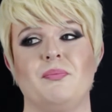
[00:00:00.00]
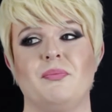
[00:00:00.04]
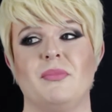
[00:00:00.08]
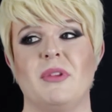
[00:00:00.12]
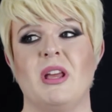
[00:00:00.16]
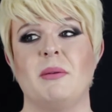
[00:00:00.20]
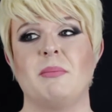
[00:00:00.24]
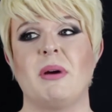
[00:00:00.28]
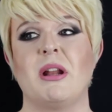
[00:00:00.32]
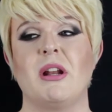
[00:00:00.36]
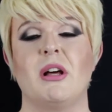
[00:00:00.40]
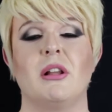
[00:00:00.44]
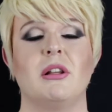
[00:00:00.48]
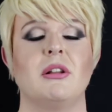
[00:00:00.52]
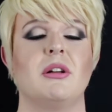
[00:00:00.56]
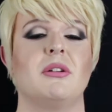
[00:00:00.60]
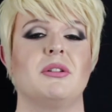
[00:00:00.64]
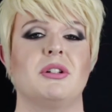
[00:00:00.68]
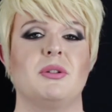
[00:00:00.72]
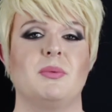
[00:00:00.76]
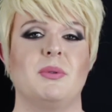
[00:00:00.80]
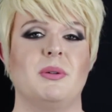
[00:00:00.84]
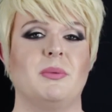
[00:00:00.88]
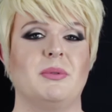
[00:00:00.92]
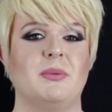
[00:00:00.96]
it meant a lot
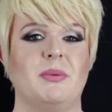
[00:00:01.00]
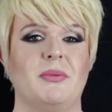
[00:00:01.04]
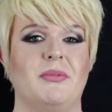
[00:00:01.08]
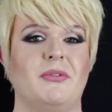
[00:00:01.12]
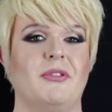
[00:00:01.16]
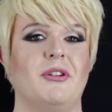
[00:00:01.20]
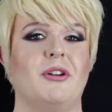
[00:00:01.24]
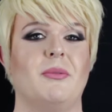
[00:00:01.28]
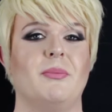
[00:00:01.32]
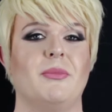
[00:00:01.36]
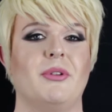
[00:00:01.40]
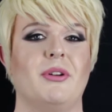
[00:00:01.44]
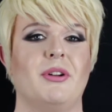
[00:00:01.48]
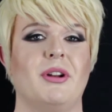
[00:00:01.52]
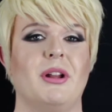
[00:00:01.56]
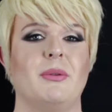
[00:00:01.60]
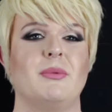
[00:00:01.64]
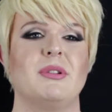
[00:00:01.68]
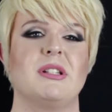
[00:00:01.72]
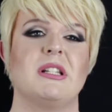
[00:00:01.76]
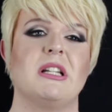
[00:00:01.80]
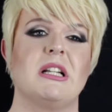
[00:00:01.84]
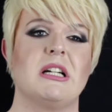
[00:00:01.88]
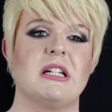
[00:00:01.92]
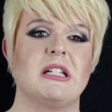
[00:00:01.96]
to be able to perform there, and it
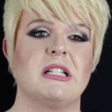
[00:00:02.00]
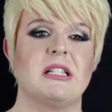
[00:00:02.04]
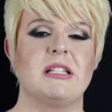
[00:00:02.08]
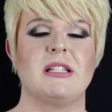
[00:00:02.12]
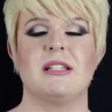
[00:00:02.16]
was nice to